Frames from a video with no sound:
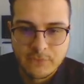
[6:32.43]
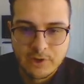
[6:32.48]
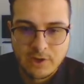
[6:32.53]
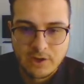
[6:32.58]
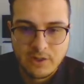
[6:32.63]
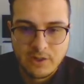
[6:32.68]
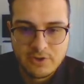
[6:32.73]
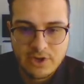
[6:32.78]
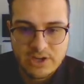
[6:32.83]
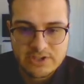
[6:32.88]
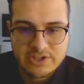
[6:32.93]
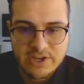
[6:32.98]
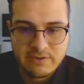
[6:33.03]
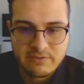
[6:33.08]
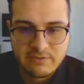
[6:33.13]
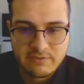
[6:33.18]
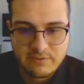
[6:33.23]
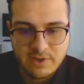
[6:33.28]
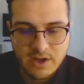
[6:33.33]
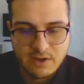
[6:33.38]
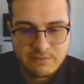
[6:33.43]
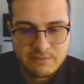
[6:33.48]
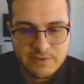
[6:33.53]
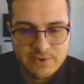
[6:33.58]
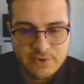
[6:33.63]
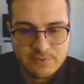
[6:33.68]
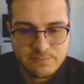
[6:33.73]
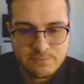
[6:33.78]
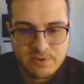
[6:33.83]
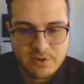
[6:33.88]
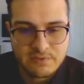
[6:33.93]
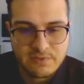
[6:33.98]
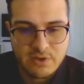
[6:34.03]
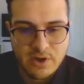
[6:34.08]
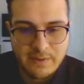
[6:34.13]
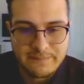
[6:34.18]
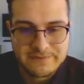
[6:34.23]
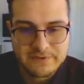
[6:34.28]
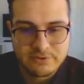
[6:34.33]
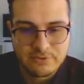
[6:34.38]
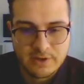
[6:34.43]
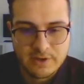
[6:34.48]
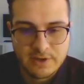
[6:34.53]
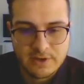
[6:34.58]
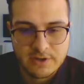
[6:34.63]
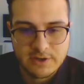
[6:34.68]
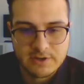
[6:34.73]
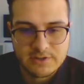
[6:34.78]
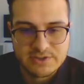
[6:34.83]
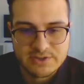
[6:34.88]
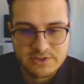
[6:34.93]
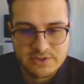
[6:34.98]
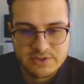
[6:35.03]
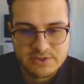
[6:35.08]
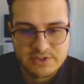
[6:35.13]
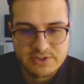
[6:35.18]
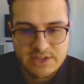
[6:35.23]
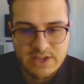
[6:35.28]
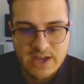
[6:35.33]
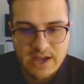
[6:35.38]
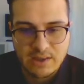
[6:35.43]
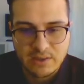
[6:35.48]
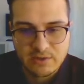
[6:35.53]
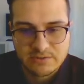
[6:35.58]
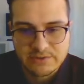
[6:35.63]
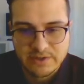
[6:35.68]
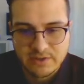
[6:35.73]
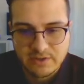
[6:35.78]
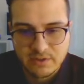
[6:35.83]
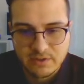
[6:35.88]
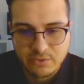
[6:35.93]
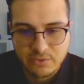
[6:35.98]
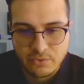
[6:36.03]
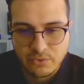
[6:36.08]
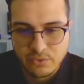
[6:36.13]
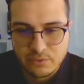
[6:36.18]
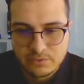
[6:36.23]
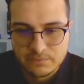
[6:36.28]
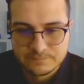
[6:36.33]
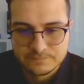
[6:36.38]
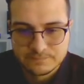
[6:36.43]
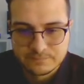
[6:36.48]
And then you actually have a view preview option right here, so you see how it looks like on Google.